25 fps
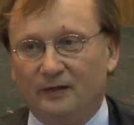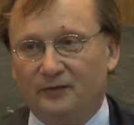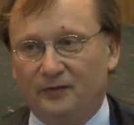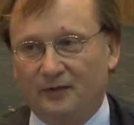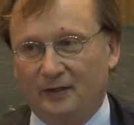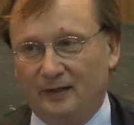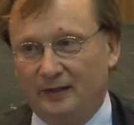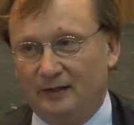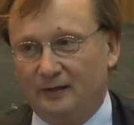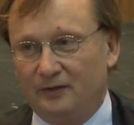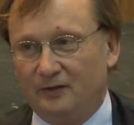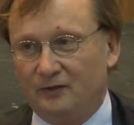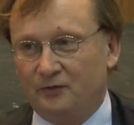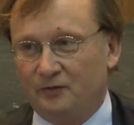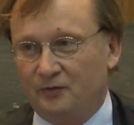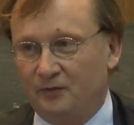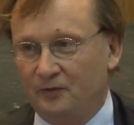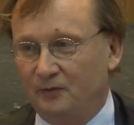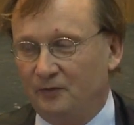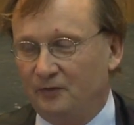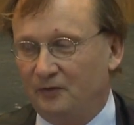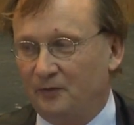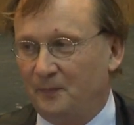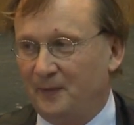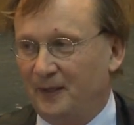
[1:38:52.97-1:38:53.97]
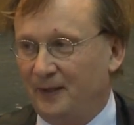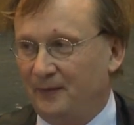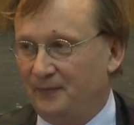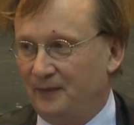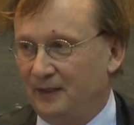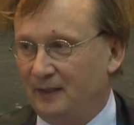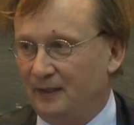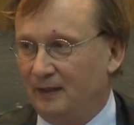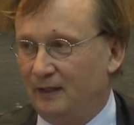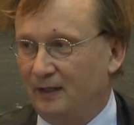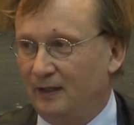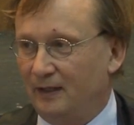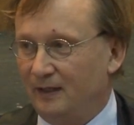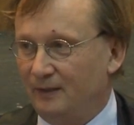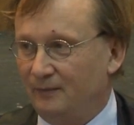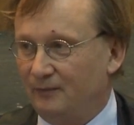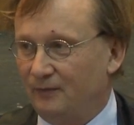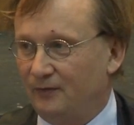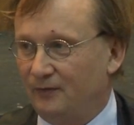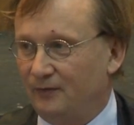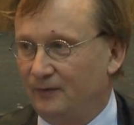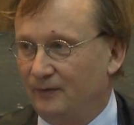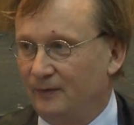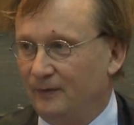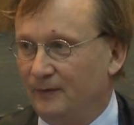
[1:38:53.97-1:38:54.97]
telling the truths about their
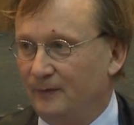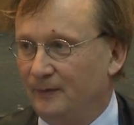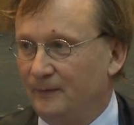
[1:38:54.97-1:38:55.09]
lives.